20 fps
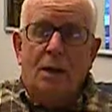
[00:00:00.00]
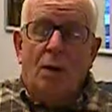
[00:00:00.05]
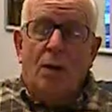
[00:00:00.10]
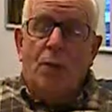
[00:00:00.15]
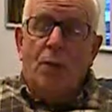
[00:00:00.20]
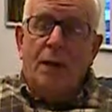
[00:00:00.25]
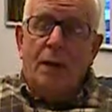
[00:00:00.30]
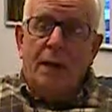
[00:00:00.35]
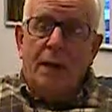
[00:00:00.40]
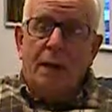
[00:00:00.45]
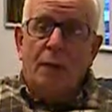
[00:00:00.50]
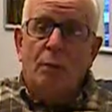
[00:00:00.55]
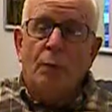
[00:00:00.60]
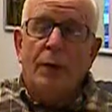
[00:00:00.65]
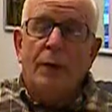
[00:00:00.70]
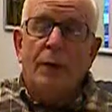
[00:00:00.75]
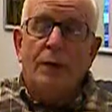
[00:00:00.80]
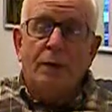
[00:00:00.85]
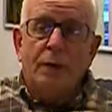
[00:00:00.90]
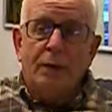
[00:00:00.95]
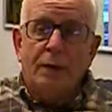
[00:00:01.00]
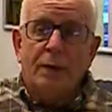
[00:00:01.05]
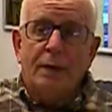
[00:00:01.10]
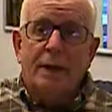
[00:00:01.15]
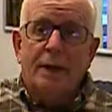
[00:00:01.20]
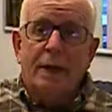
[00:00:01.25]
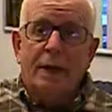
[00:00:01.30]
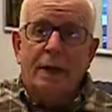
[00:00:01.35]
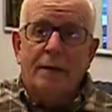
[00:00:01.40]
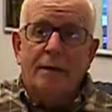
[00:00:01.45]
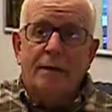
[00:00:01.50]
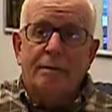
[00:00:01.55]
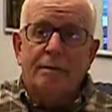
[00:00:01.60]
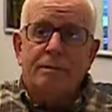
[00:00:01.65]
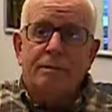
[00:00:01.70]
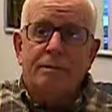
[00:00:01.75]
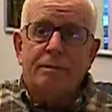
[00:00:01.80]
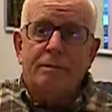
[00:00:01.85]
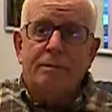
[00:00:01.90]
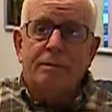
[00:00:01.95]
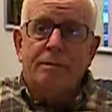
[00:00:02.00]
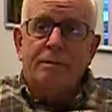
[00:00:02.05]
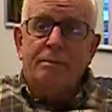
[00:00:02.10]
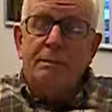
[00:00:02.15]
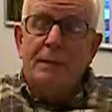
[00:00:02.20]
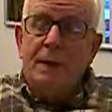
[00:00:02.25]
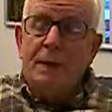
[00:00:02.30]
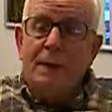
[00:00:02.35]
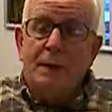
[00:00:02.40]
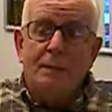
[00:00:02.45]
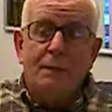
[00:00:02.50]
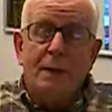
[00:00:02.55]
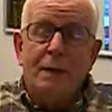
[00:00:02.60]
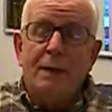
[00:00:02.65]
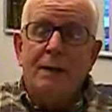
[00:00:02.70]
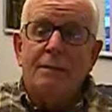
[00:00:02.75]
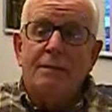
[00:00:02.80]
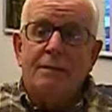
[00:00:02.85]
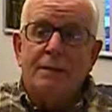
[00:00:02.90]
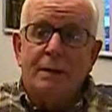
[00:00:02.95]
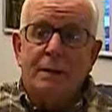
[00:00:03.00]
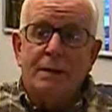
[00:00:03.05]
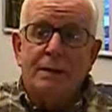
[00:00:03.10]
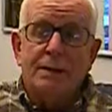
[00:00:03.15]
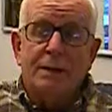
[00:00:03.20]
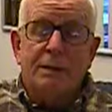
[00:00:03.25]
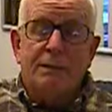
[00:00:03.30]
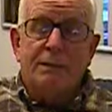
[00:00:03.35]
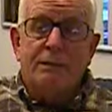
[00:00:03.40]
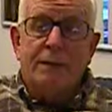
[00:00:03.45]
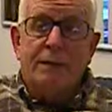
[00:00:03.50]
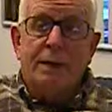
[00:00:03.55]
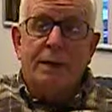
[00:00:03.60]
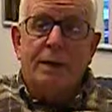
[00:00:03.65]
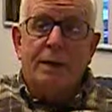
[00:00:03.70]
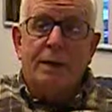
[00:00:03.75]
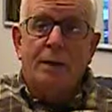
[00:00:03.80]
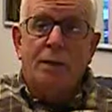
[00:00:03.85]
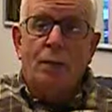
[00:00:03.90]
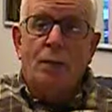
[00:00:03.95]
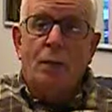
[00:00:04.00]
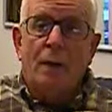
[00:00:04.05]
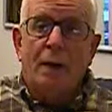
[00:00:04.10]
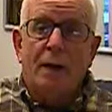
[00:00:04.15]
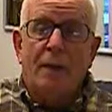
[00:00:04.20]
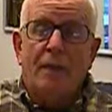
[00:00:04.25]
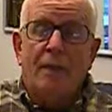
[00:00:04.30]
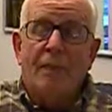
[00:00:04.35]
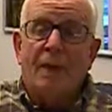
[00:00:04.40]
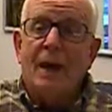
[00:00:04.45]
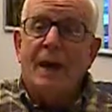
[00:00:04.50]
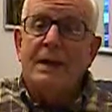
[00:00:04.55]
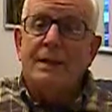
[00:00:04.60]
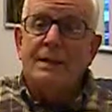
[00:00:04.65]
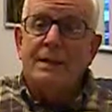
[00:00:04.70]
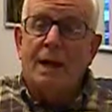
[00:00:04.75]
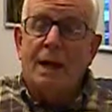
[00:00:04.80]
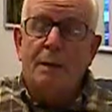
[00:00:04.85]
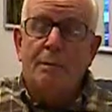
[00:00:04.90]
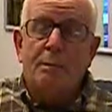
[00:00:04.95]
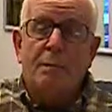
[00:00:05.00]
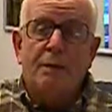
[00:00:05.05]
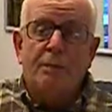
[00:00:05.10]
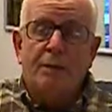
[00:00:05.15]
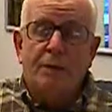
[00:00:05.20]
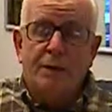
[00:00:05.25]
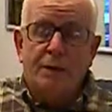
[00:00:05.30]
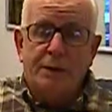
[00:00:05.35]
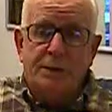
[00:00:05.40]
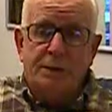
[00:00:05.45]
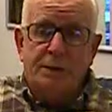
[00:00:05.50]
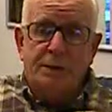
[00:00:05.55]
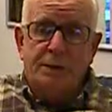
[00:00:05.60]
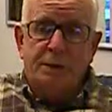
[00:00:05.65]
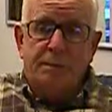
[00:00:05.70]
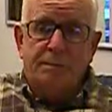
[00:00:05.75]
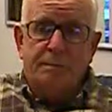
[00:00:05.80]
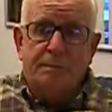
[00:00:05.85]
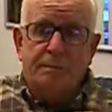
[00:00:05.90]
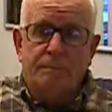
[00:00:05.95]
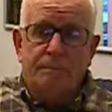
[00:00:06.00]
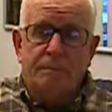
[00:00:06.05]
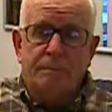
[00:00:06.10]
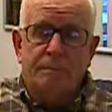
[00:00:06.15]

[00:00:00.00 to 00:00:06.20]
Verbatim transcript: On one hand, we could have many, many friends if we wanted that type of friendship.